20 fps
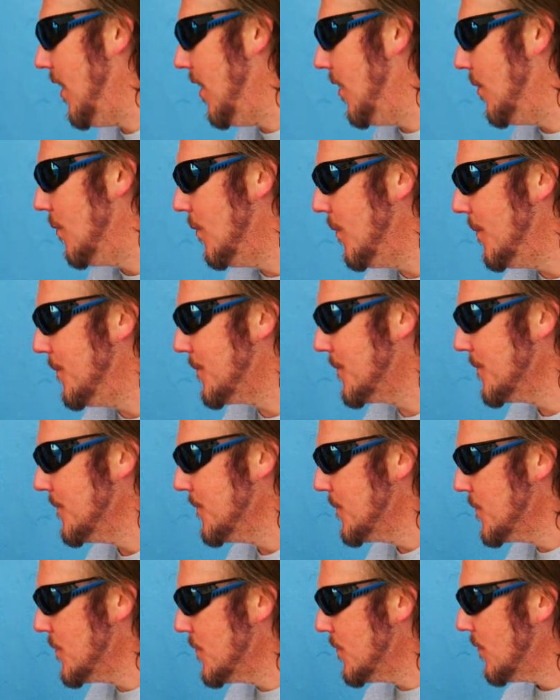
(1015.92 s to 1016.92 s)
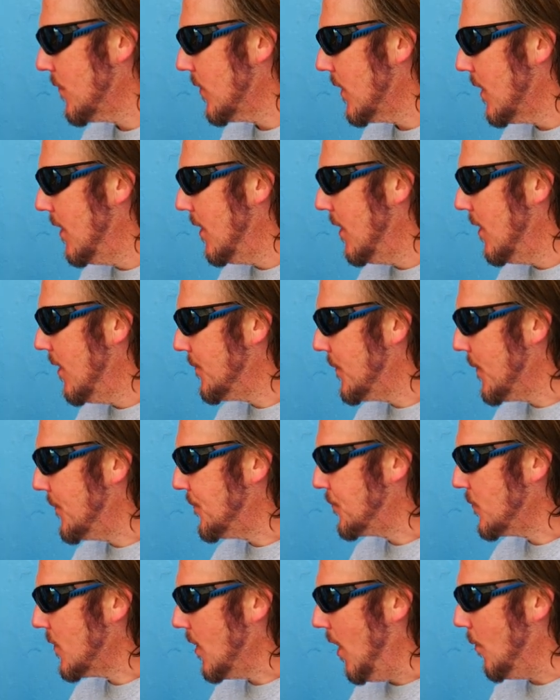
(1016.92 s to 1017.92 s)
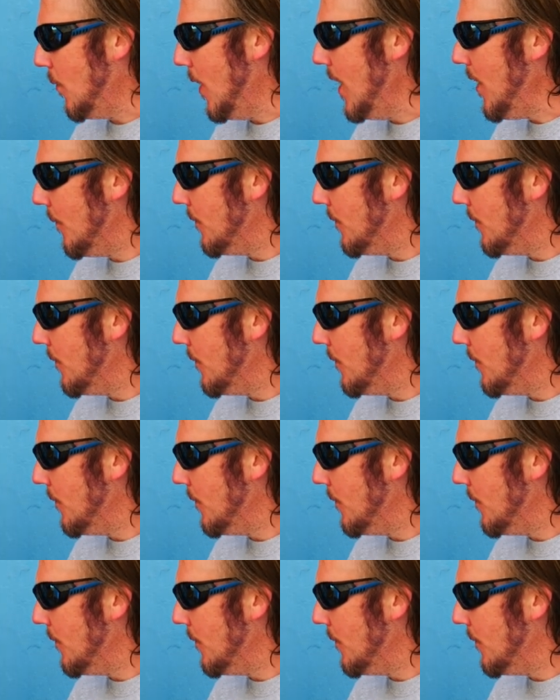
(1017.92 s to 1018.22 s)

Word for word: ah. shake. Ah, oh,